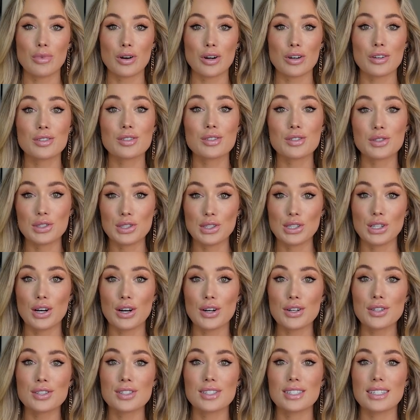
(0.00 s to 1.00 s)
most
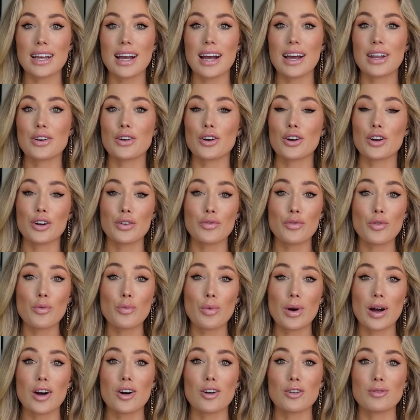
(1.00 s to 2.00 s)
lost and
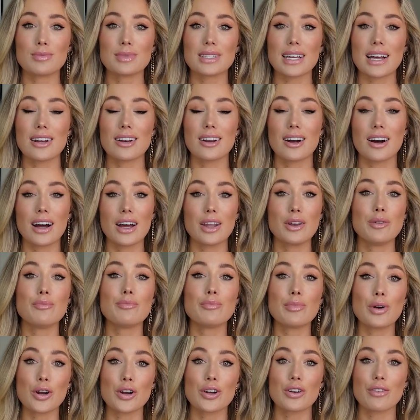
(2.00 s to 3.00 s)
overwhelmed and
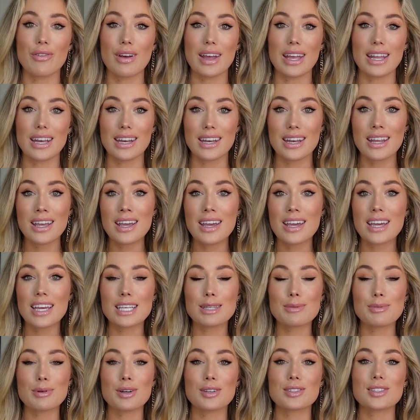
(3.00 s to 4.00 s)
unmotivated
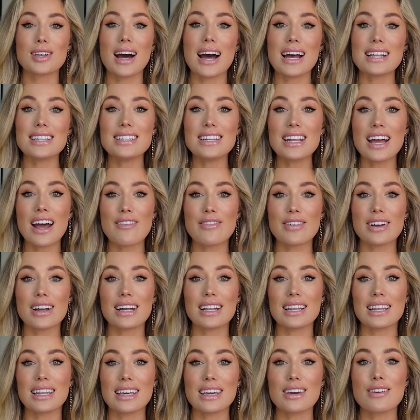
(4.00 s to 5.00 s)
is because I didn't have a
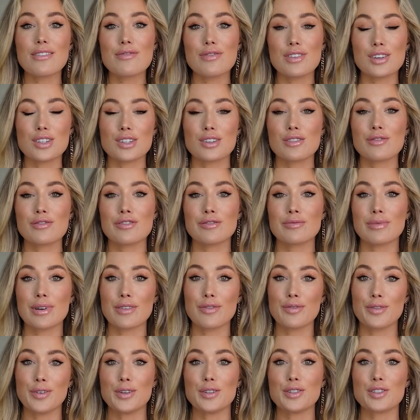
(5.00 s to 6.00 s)
clear vision for my
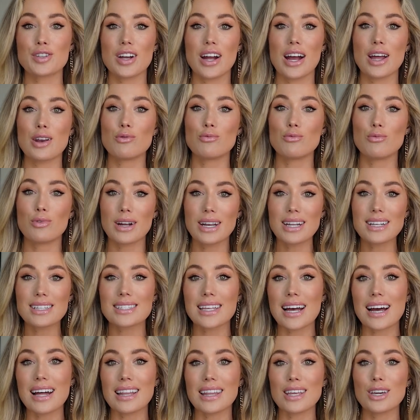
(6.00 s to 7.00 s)
future and what
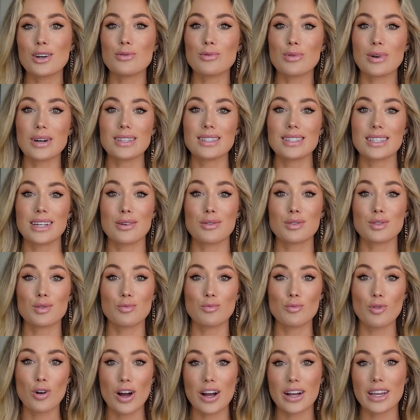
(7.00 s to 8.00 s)
exactly it was that I was
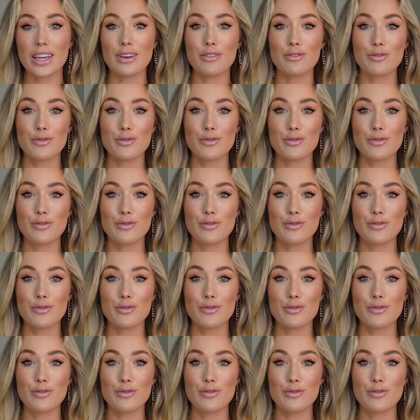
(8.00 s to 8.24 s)
working